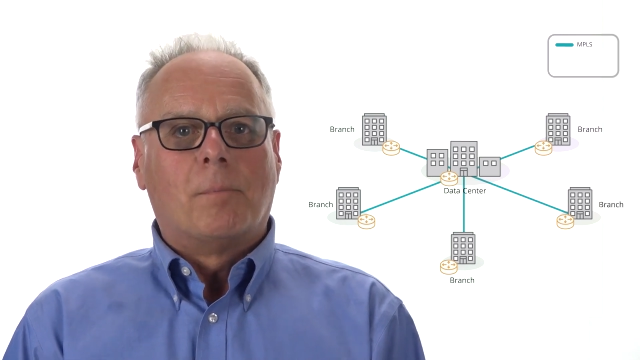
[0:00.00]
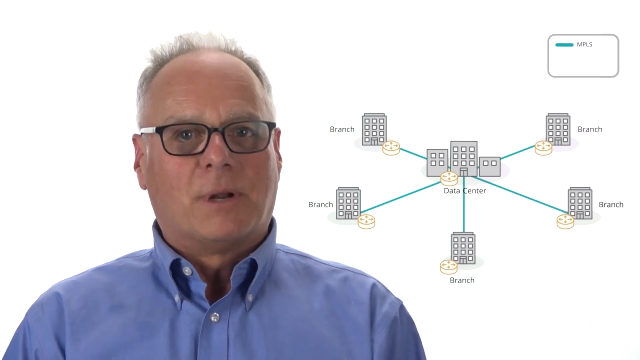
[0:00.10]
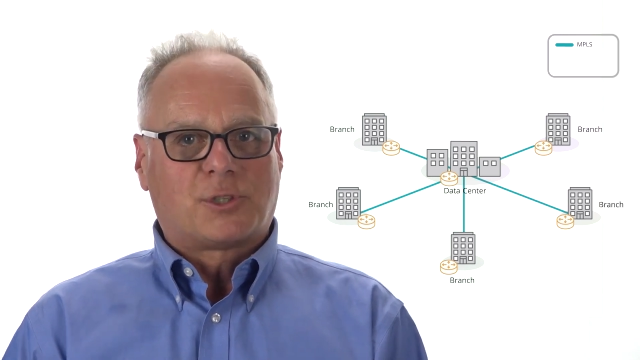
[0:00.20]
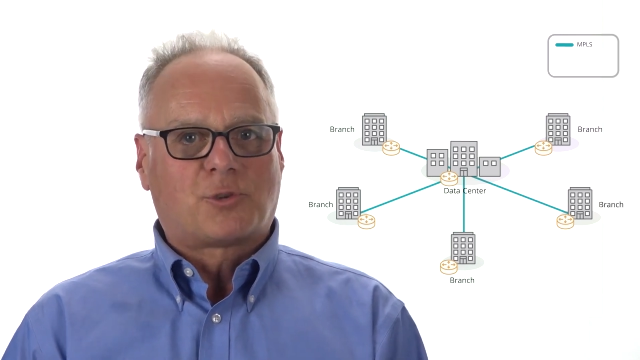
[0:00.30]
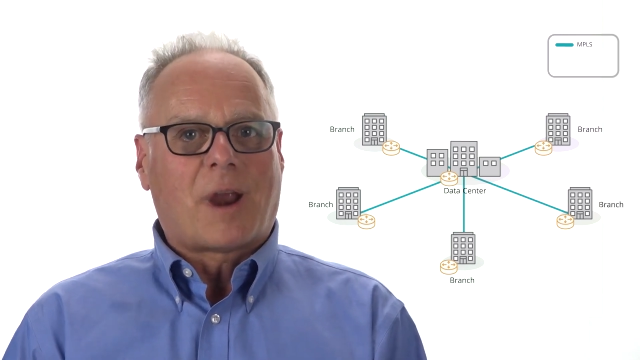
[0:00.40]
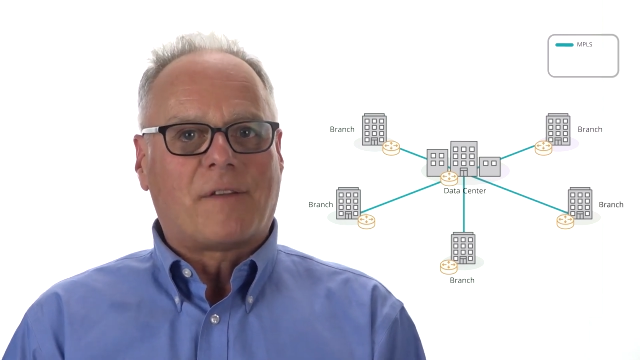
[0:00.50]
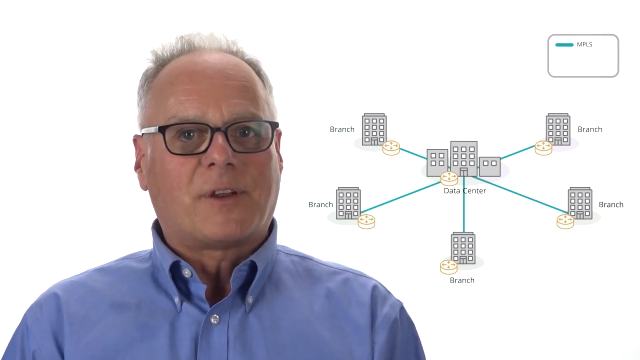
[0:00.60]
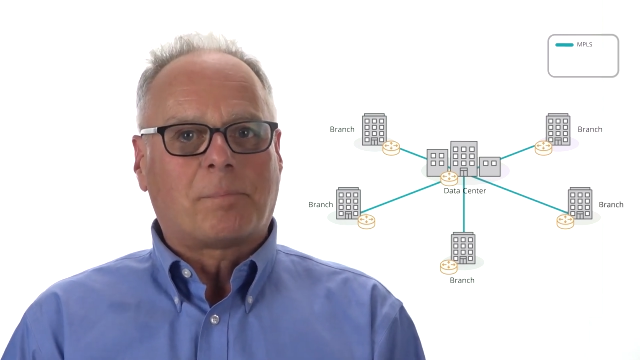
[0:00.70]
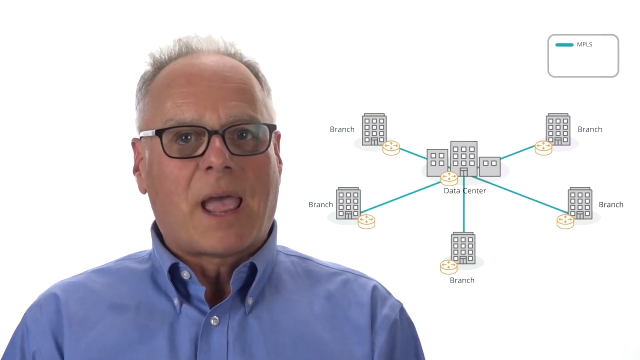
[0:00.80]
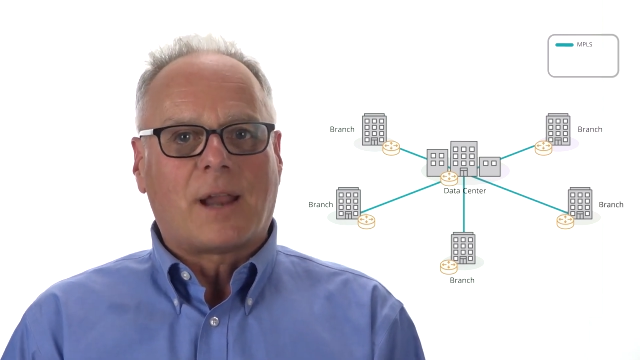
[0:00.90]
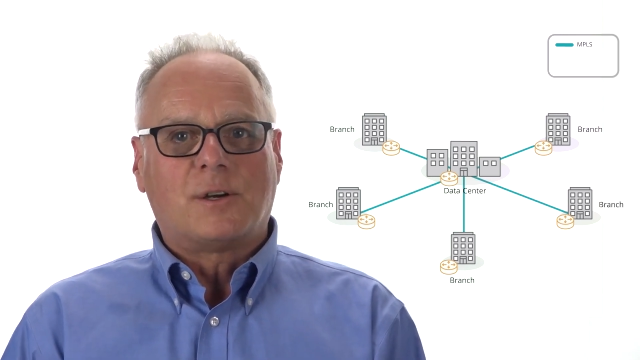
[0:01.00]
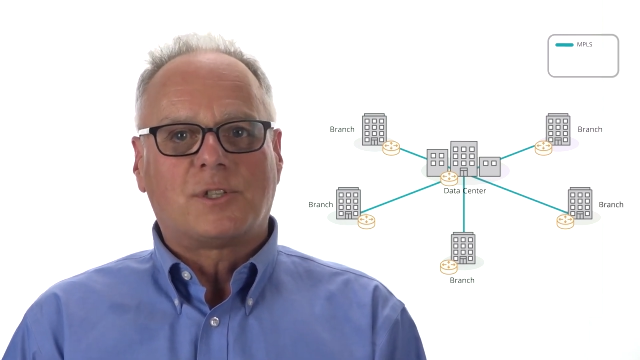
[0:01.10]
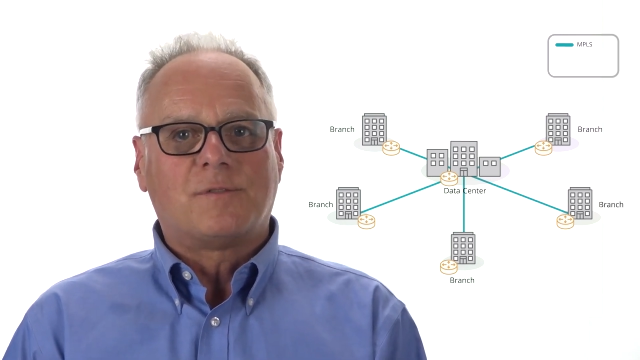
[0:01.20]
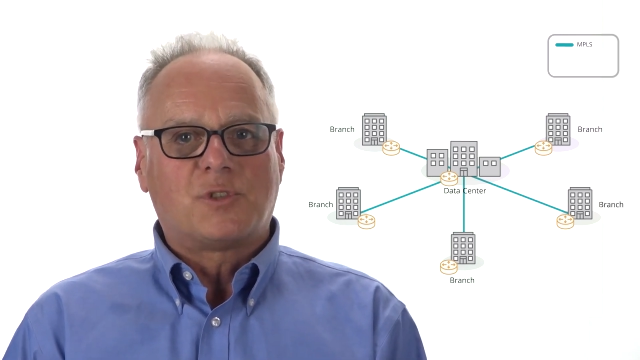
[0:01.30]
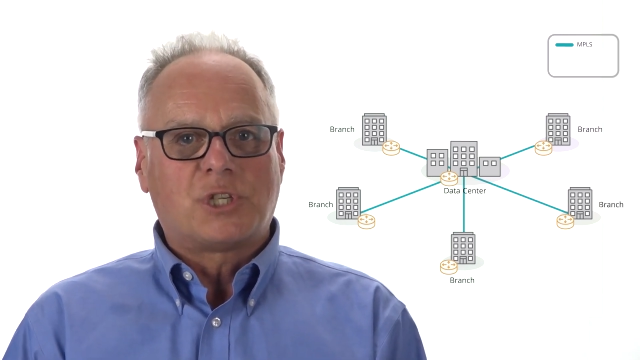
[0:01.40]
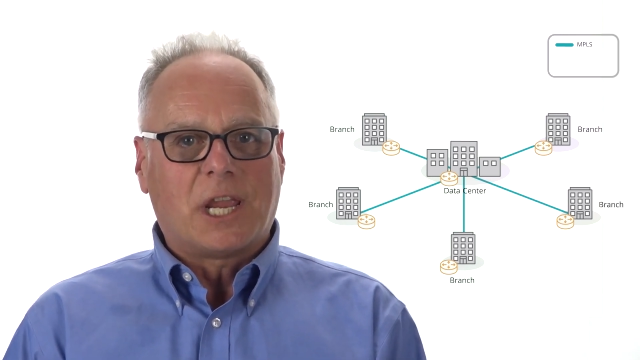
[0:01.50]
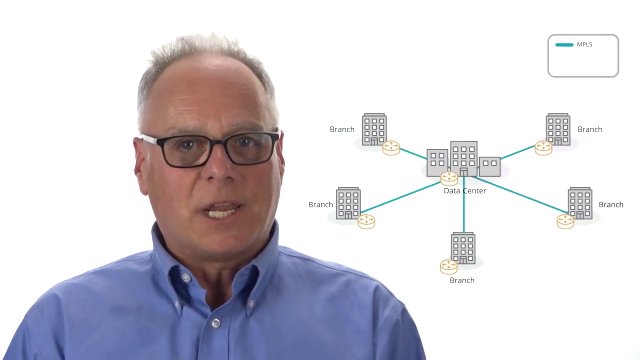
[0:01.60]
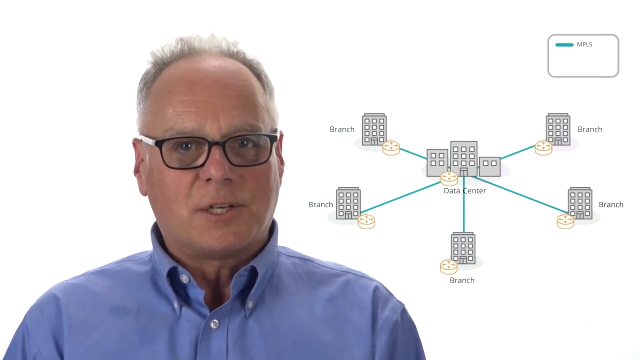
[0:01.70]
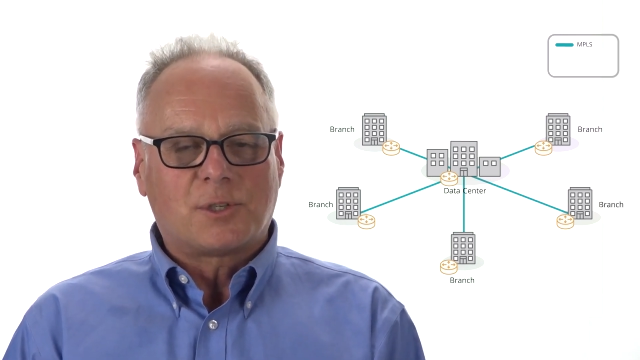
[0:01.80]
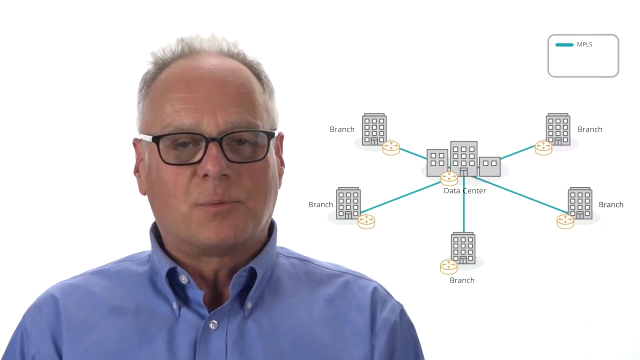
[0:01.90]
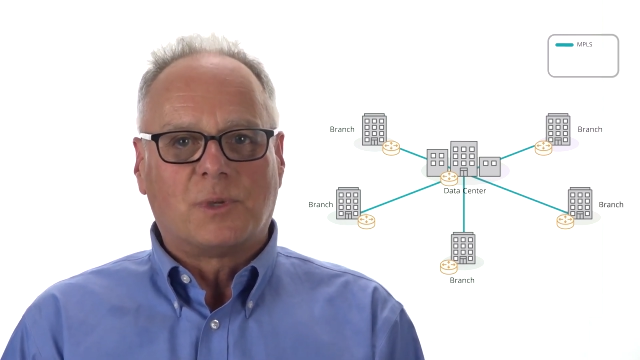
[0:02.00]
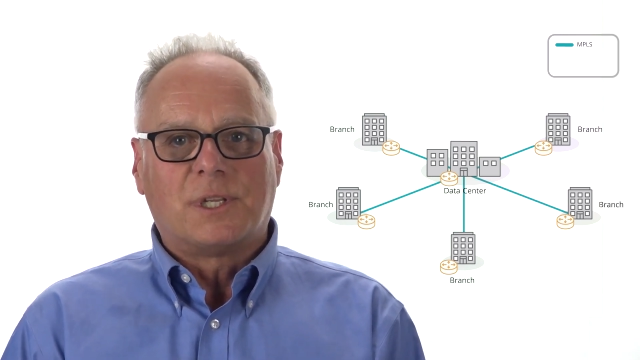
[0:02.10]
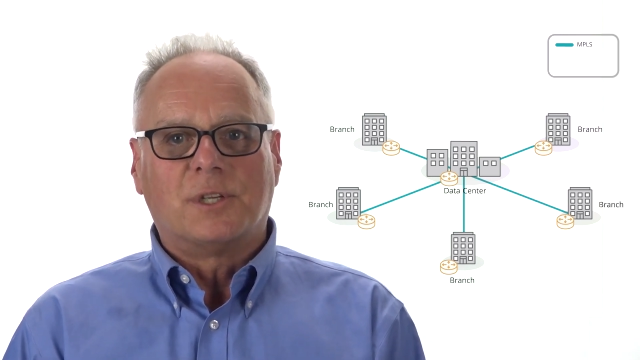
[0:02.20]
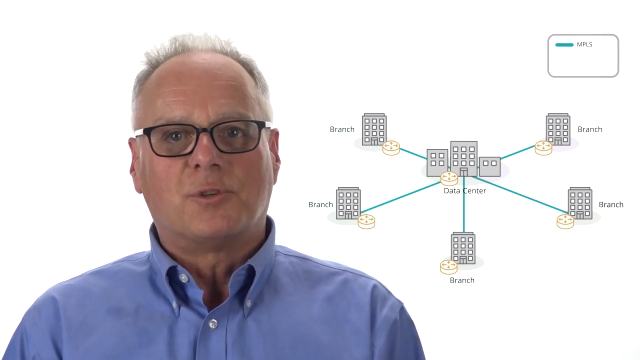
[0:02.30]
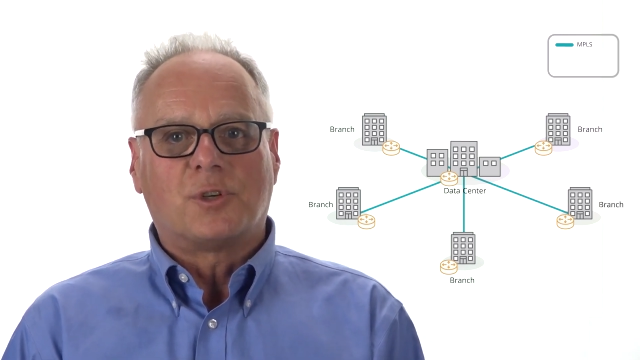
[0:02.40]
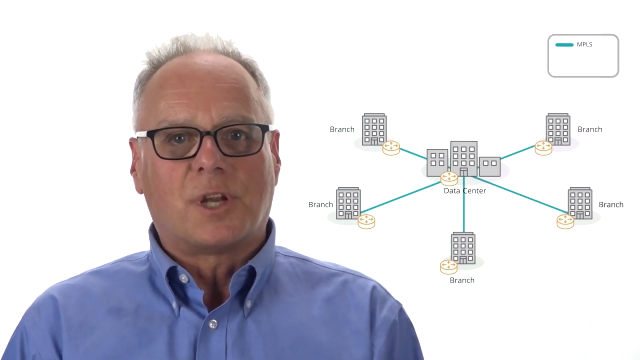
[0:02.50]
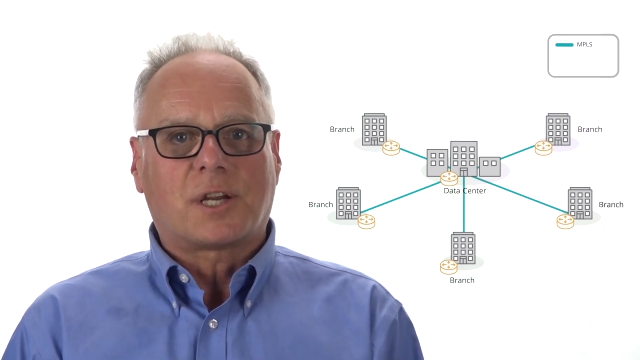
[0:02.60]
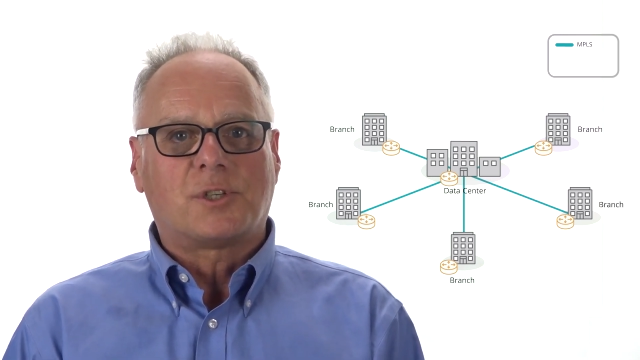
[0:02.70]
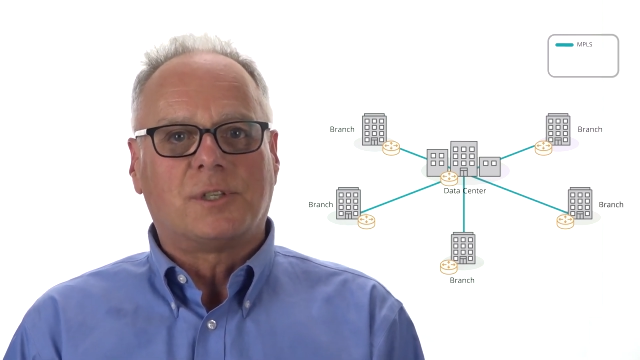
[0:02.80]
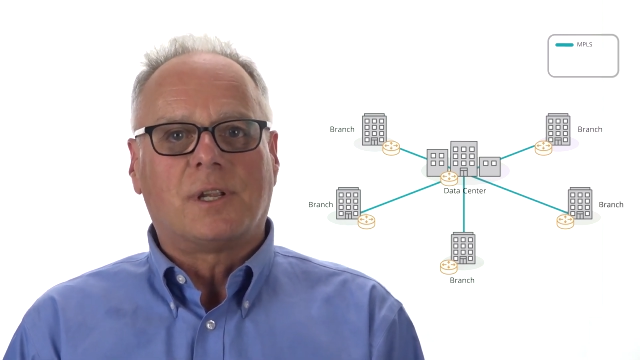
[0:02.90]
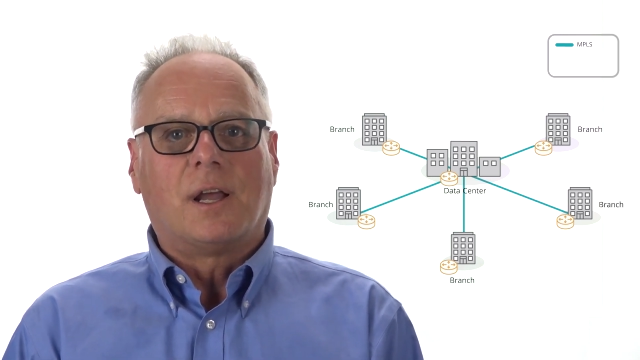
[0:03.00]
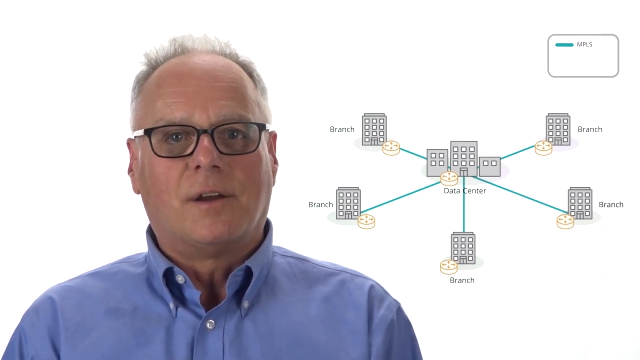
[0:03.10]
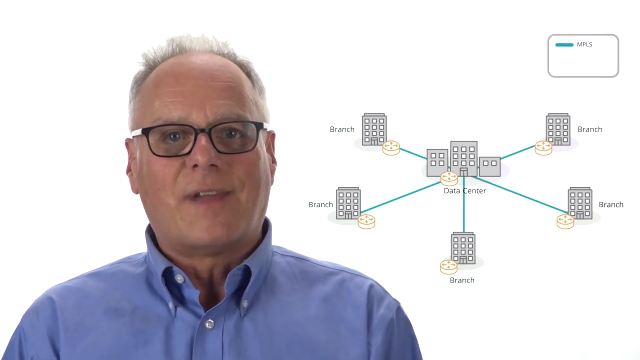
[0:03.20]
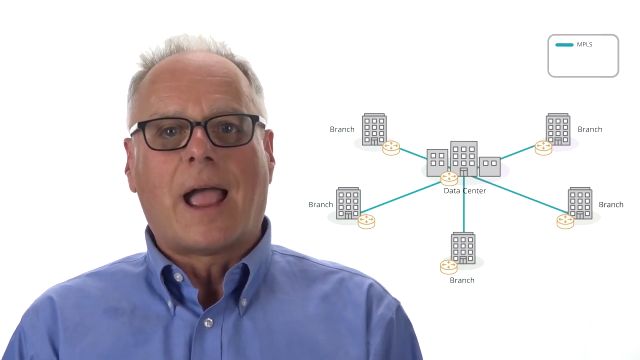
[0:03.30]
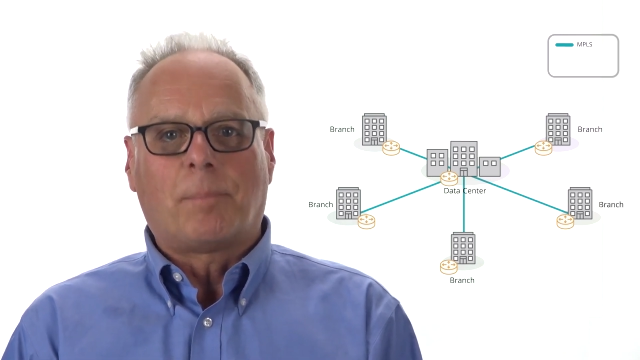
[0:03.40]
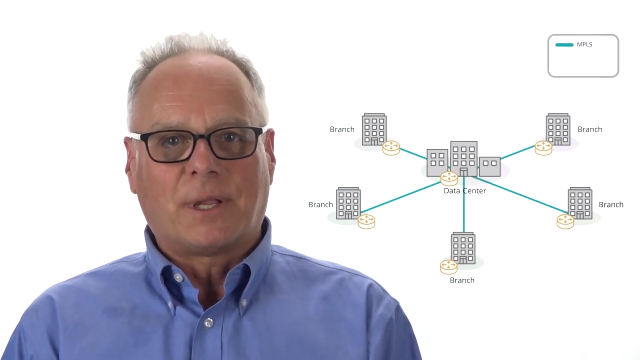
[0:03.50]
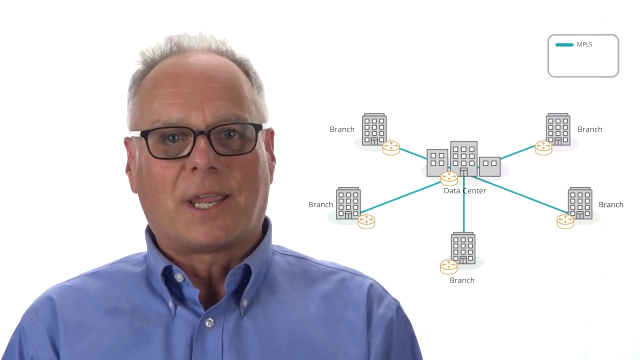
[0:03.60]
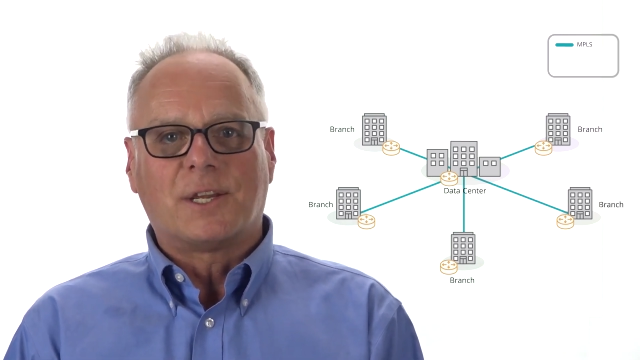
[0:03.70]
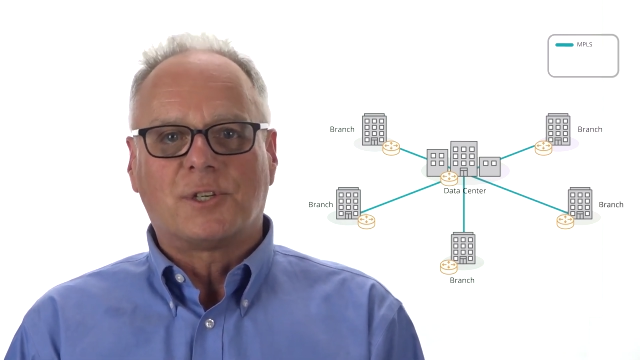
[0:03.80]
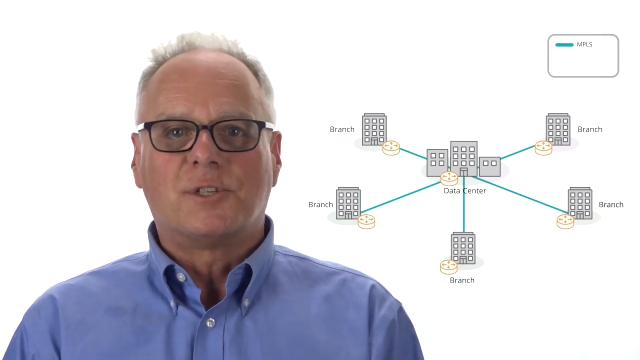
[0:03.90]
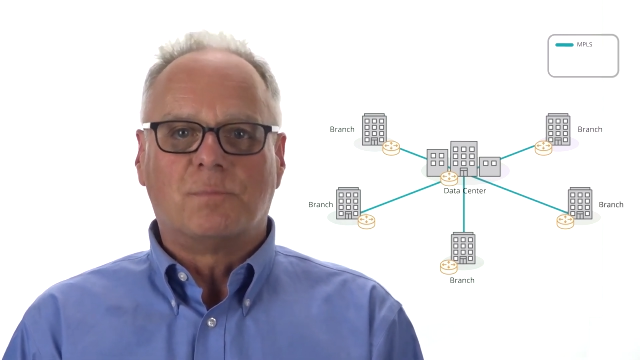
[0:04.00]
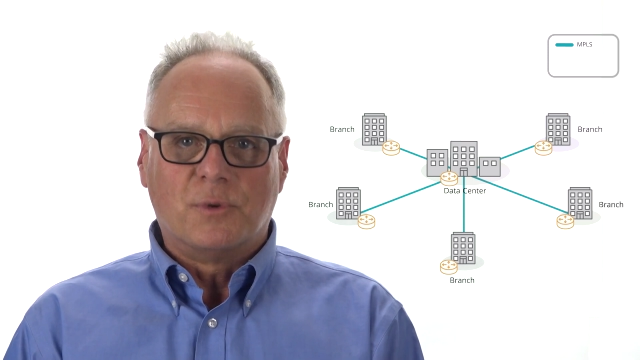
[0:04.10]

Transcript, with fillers: But traffic patterns have changed with the introduction of applications